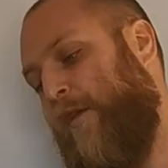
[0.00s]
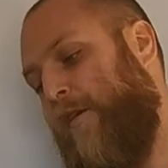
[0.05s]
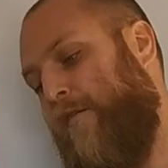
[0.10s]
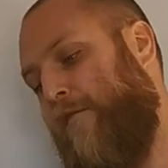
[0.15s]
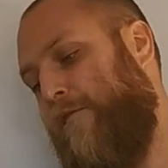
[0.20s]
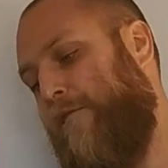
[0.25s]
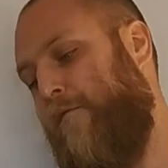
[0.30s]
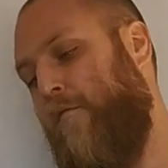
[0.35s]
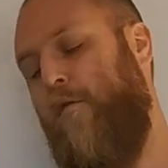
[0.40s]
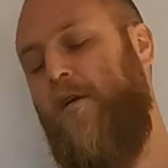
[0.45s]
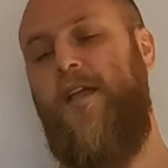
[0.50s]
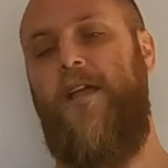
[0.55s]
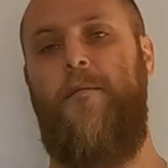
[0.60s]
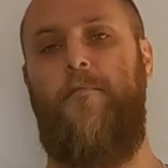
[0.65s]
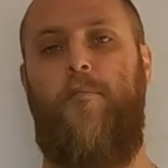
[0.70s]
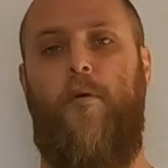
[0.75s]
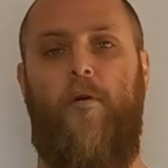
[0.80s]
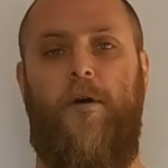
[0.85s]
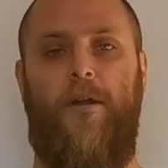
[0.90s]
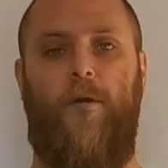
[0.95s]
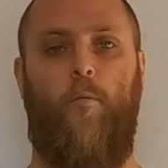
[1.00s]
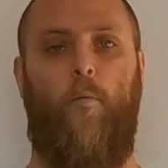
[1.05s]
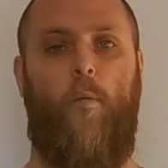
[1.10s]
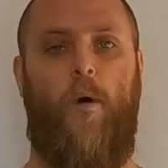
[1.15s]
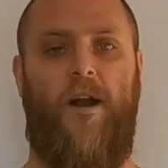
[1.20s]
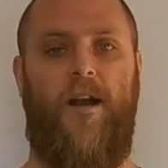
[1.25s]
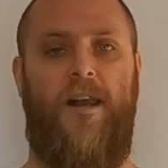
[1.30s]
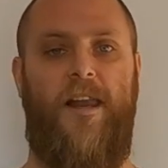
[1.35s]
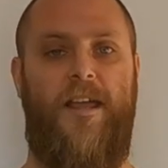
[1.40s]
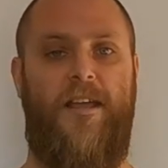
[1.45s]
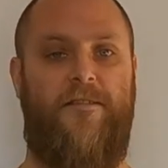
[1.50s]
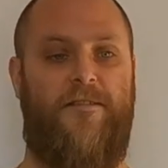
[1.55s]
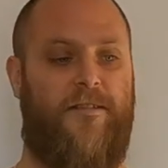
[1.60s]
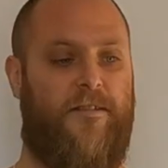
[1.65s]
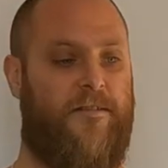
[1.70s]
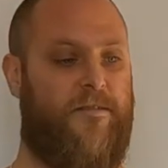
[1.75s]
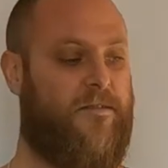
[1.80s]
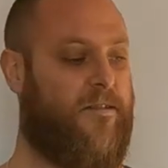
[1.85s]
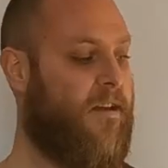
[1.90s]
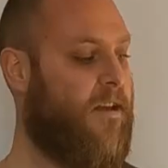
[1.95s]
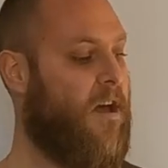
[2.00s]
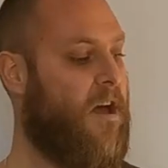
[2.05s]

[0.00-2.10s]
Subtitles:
40.1 litres.